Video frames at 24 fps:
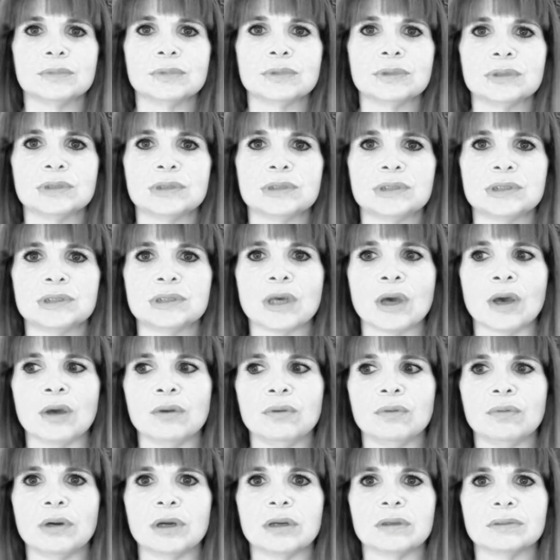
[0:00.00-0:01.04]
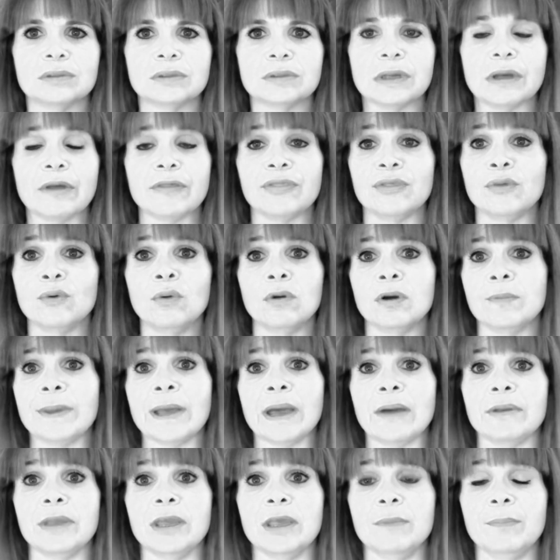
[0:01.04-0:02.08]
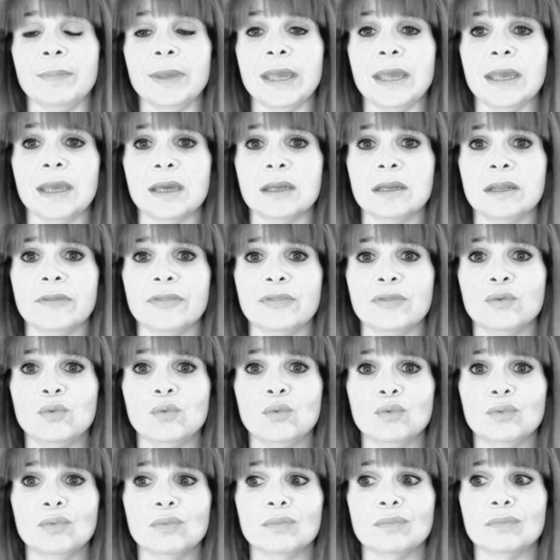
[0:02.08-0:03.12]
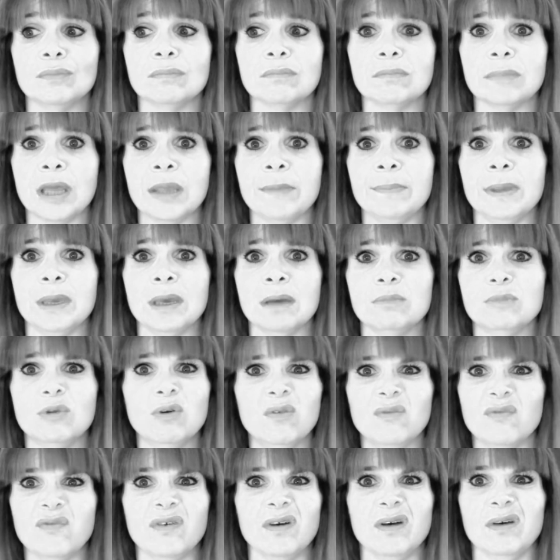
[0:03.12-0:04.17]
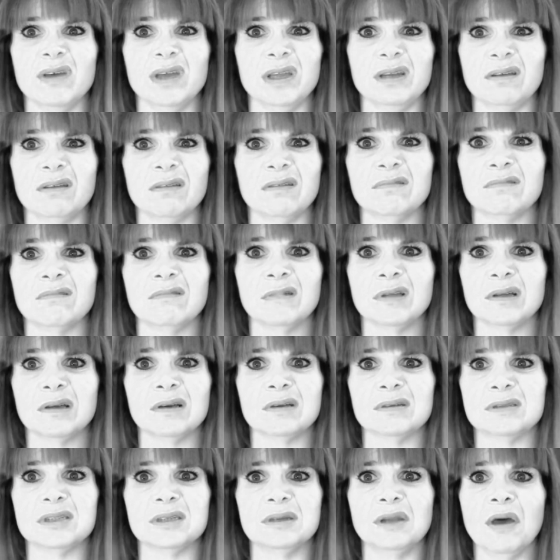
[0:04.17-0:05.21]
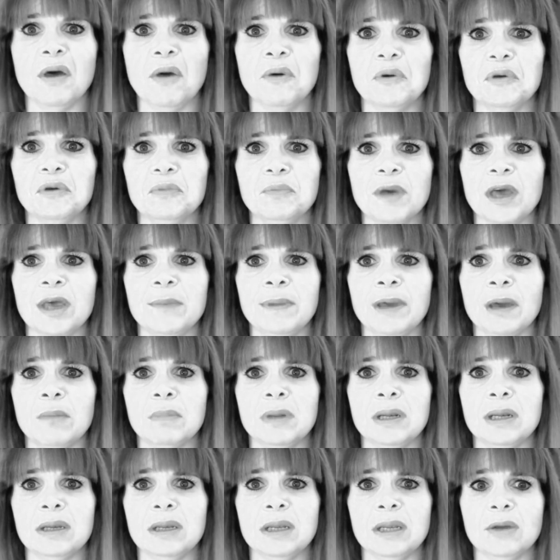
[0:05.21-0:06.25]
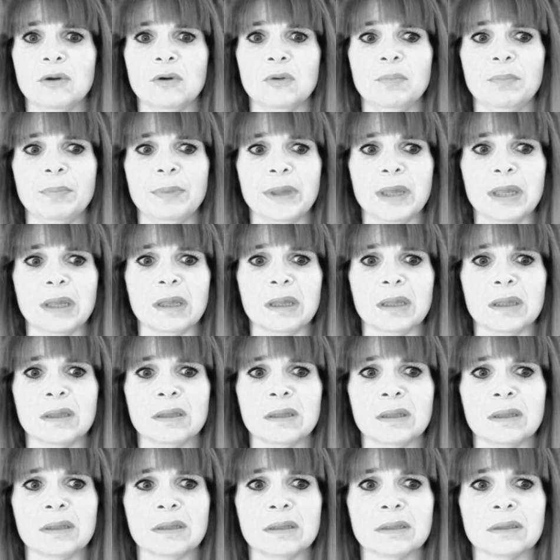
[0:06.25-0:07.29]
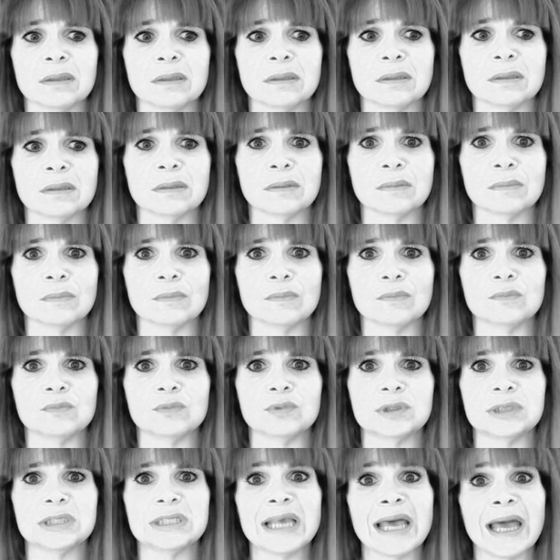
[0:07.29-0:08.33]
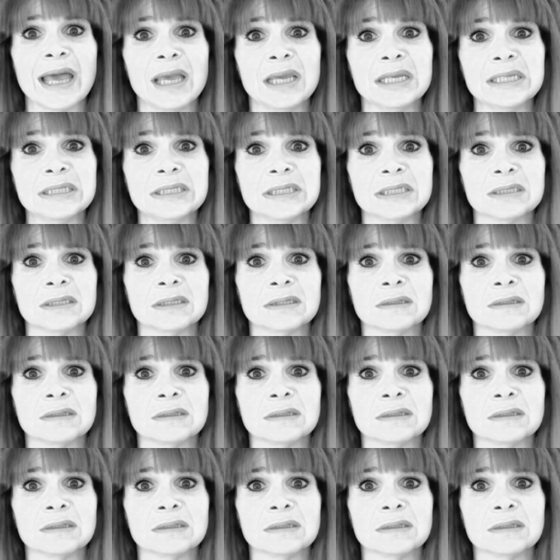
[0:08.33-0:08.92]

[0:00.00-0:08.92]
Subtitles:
So I thought about it a bit and I thought, maybe I'm not fine. I don't know, maybe I'm a little bit sad.